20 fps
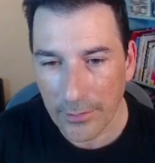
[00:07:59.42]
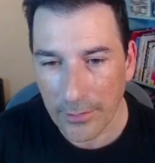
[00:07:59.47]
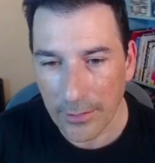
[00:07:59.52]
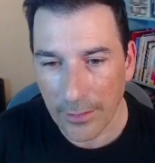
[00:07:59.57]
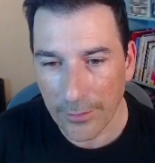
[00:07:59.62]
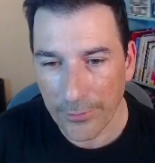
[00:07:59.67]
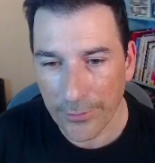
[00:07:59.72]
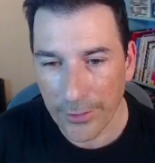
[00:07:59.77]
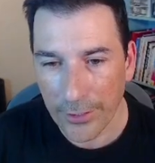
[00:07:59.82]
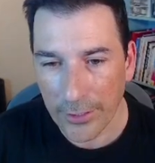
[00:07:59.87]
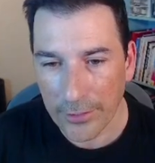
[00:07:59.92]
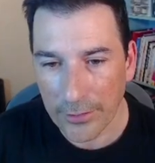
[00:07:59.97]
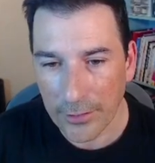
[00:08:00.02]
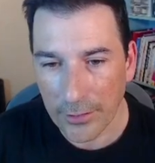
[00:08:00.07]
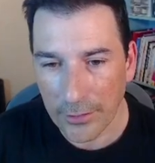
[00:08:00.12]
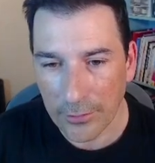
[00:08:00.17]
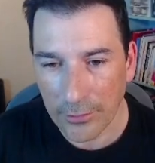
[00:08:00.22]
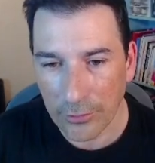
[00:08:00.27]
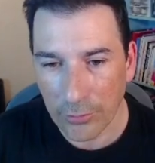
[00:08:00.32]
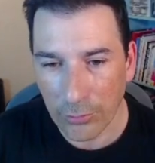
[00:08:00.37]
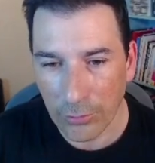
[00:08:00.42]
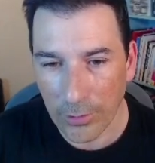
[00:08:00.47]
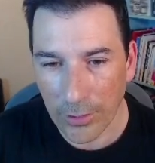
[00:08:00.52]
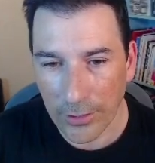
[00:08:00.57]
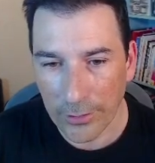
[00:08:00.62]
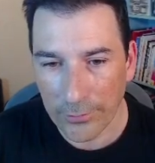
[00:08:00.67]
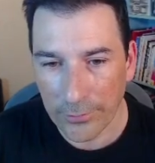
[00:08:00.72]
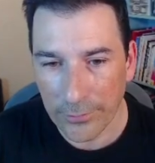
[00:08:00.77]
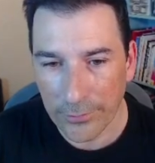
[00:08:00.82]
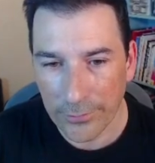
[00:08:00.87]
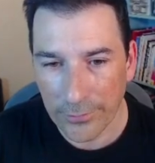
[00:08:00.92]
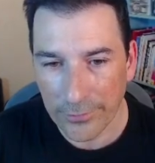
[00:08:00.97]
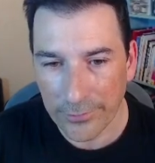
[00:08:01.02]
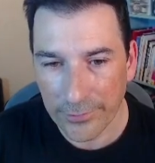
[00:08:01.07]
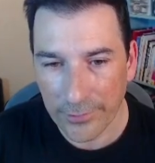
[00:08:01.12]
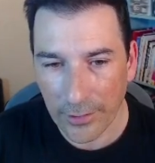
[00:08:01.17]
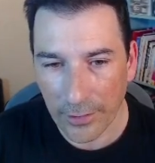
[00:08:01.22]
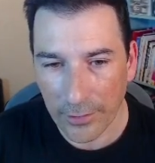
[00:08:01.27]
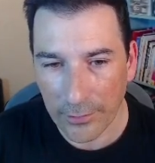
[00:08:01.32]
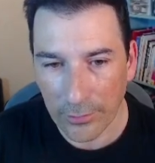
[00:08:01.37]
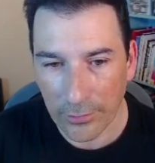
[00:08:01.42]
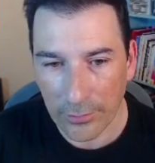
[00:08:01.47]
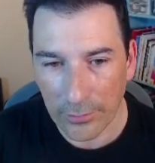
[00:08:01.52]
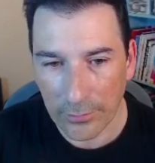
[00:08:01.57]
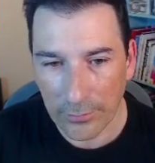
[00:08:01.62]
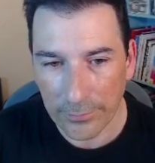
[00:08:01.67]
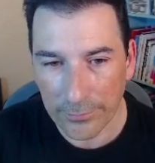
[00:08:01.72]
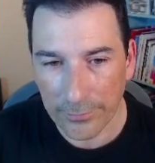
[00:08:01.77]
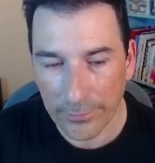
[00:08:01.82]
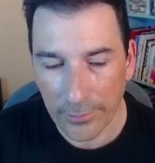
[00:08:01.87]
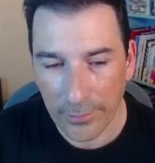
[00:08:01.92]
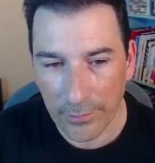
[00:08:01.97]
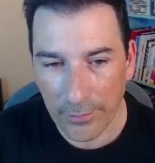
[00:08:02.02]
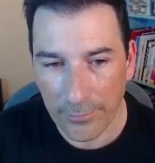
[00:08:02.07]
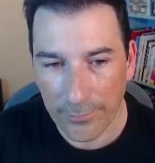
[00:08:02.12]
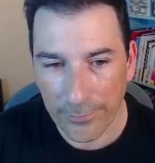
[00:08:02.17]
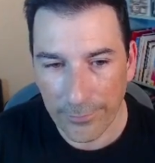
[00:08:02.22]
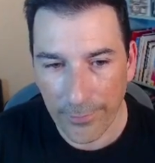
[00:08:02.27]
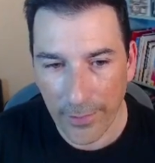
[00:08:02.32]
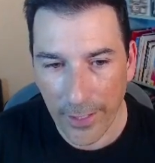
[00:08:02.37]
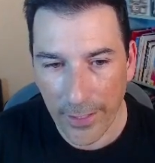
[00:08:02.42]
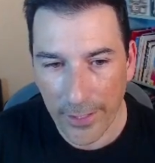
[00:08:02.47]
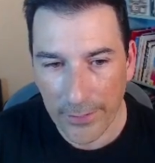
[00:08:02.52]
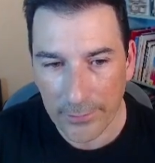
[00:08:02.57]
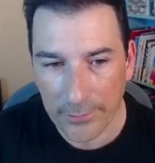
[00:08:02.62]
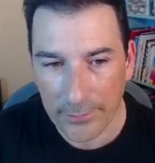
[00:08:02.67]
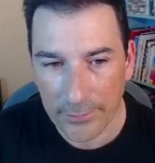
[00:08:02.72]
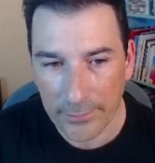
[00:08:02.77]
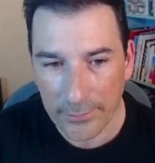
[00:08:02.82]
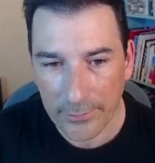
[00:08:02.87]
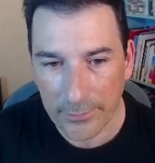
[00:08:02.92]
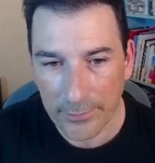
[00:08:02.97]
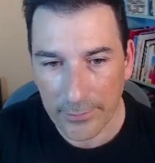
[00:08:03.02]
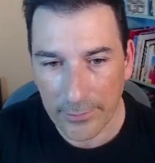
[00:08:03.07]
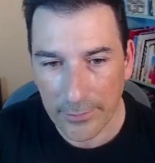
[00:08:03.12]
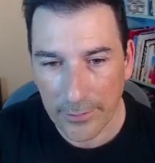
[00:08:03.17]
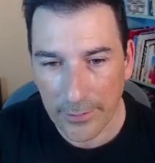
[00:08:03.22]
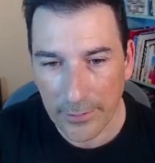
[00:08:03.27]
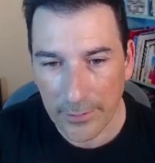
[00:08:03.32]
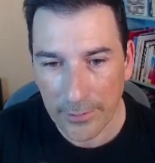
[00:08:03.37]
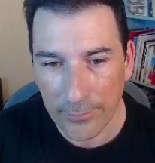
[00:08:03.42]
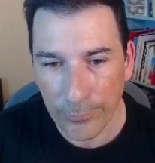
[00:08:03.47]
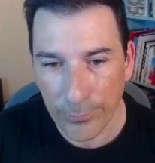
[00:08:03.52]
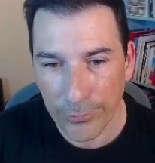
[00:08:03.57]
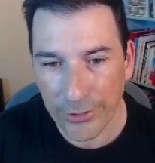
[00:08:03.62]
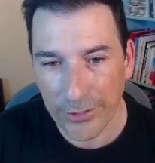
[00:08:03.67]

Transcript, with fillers: and then I can create this kind of effect. But